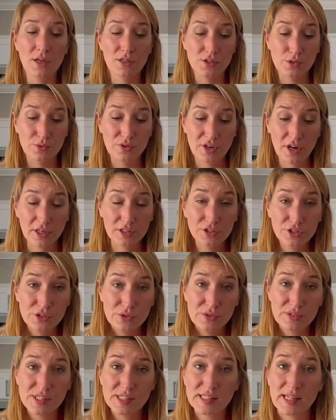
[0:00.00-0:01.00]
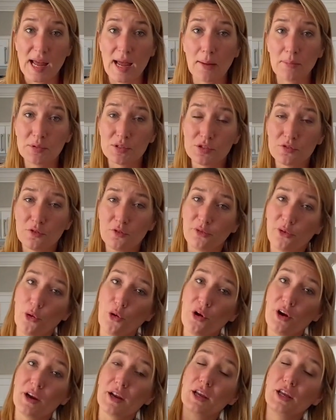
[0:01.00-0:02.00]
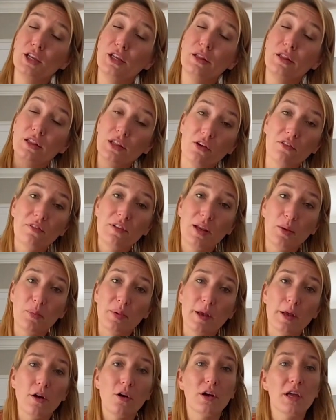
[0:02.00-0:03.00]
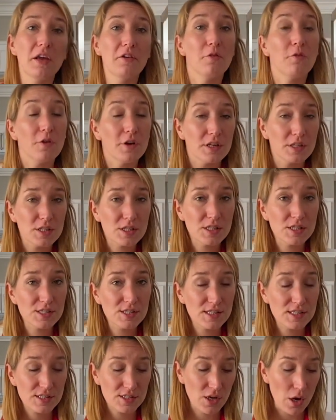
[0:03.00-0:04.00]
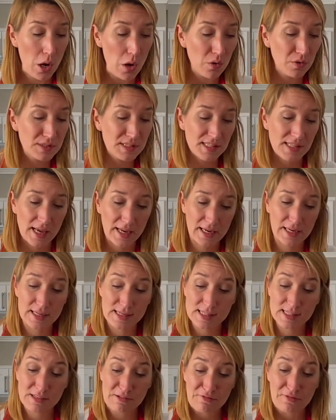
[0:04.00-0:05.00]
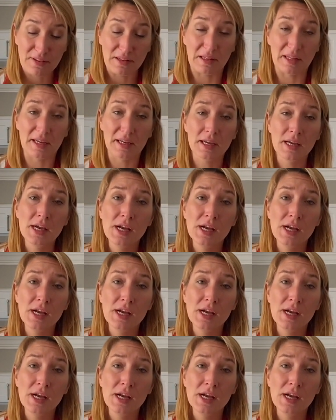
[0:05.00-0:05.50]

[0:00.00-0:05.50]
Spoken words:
So there are two steps for a lovely pierogi. First is the dough, second is the filling.